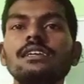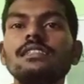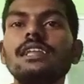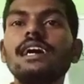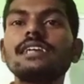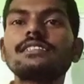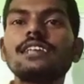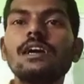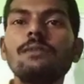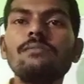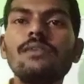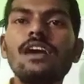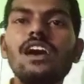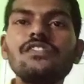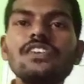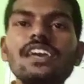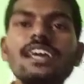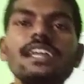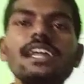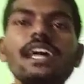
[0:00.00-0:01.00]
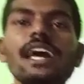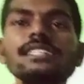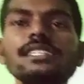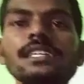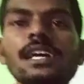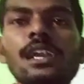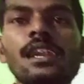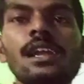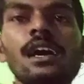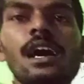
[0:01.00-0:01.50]
The sum of a
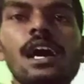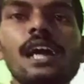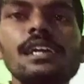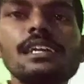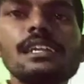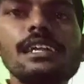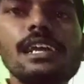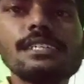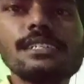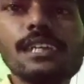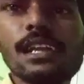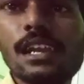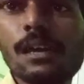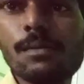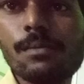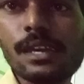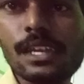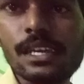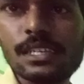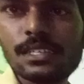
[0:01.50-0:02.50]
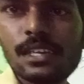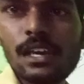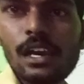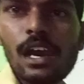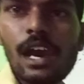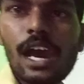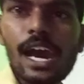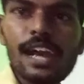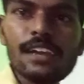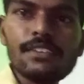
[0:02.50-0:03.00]
rational and irrational number is
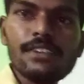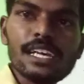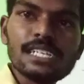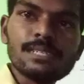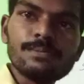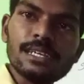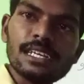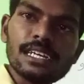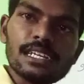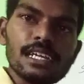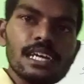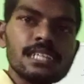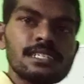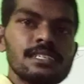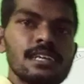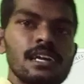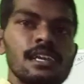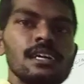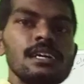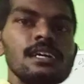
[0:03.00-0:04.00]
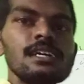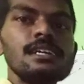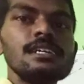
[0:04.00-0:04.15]
always be irrational.